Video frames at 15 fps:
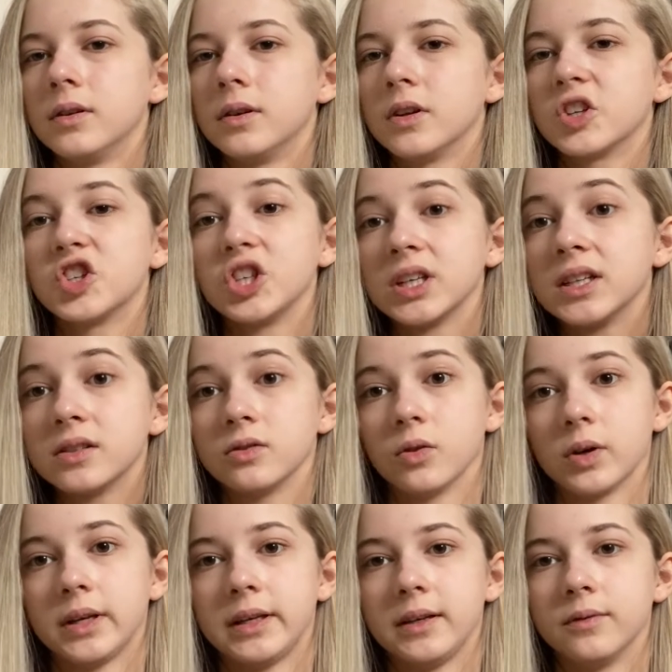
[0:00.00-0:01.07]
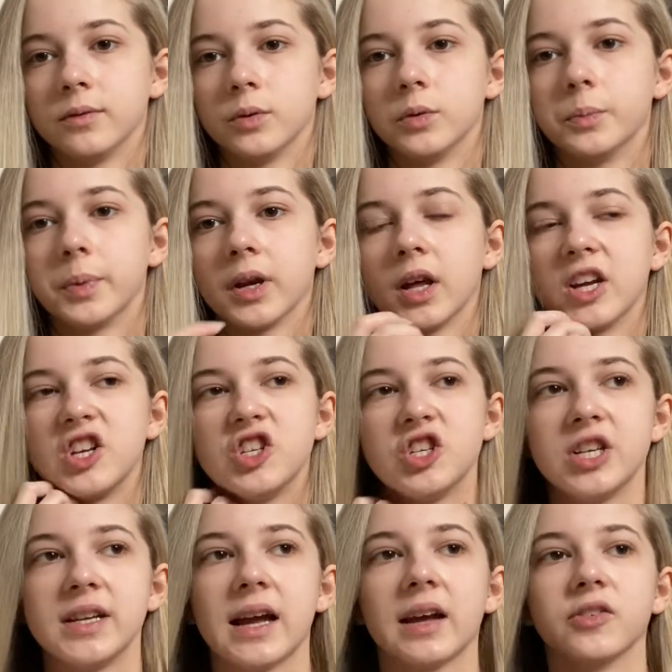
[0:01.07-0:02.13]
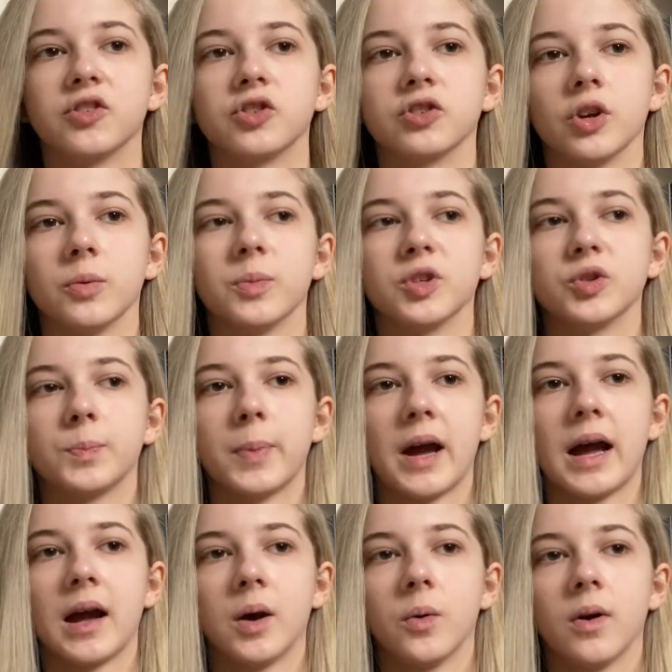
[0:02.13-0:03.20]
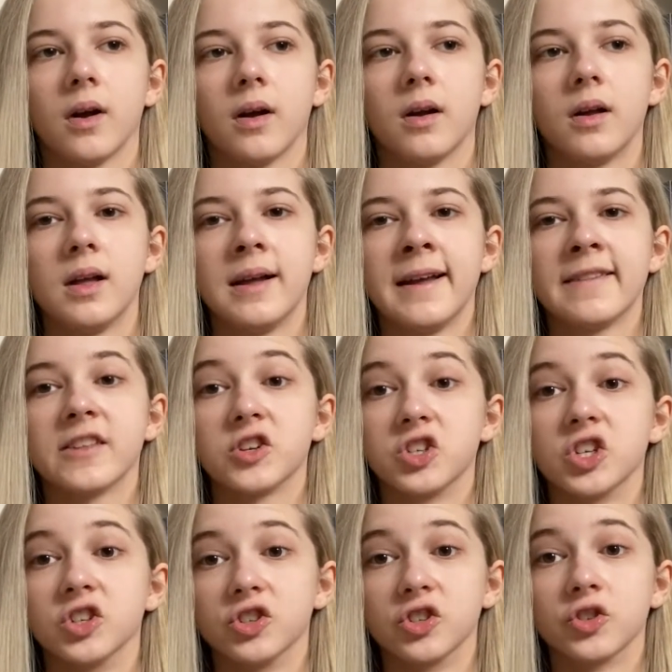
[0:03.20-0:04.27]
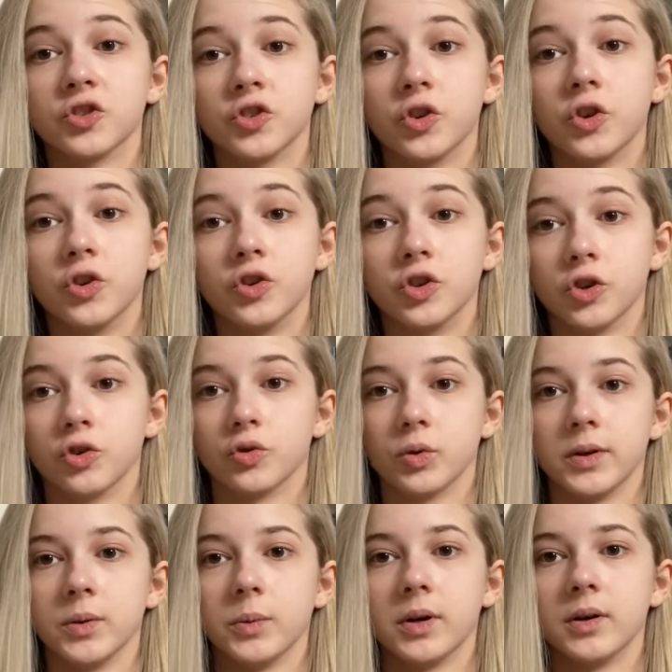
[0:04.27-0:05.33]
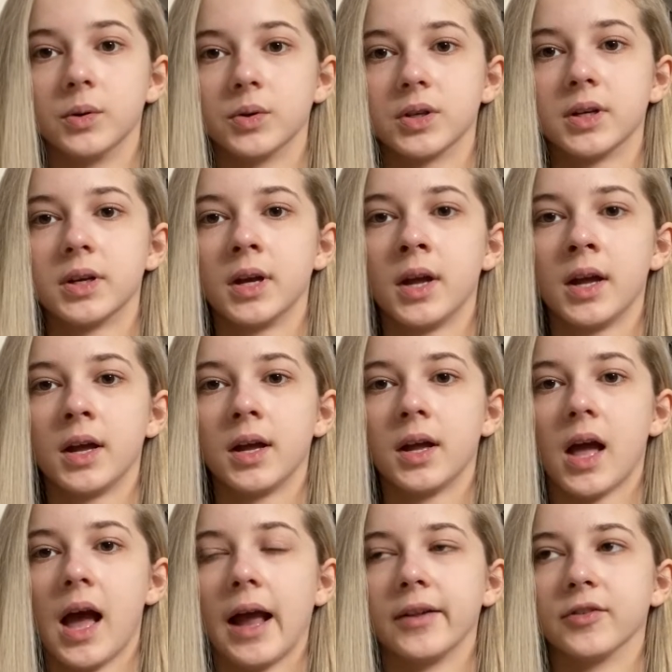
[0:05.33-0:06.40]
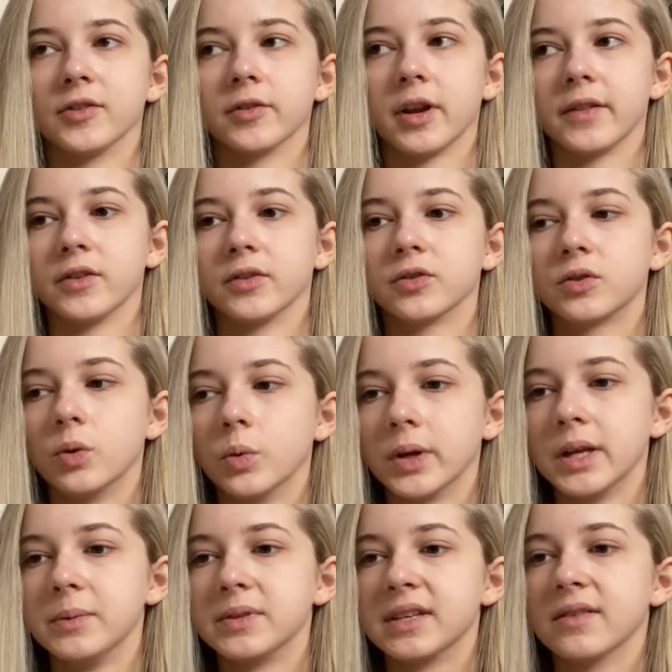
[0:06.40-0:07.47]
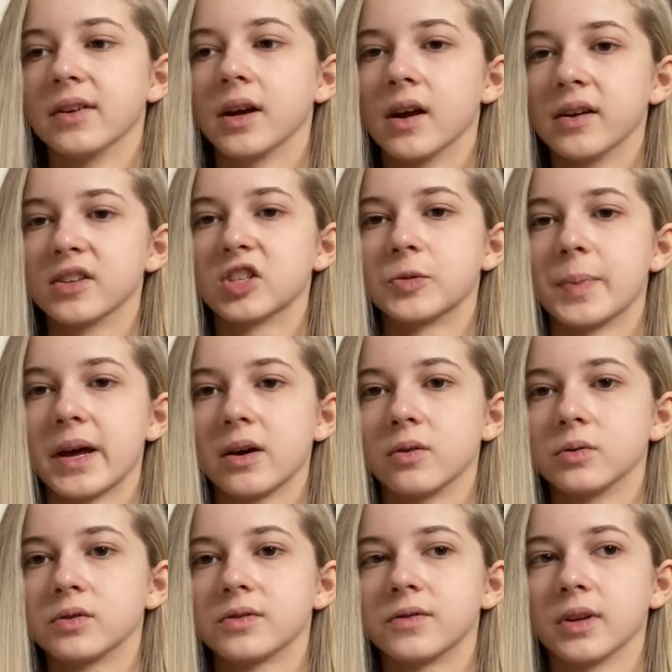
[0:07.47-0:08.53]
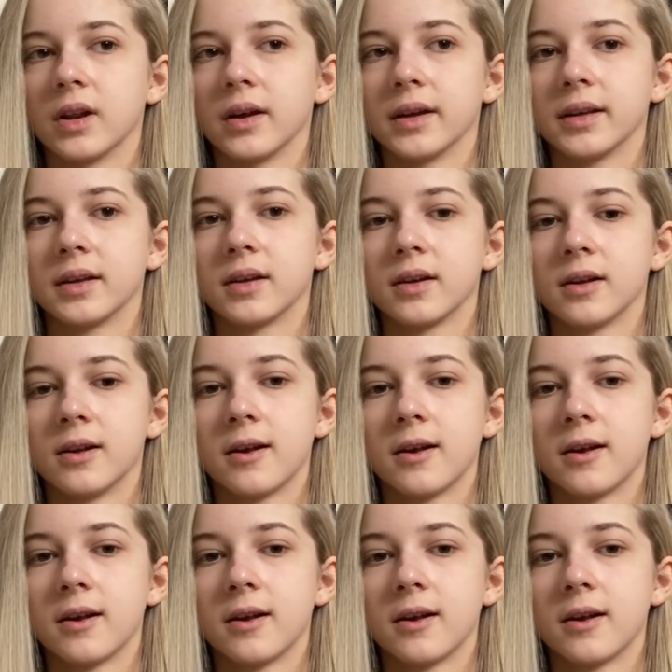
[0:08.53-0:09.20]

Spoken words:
She's not evil, but like she has so much power that she could just destroy the world. And so like the school keeps giving her spells for like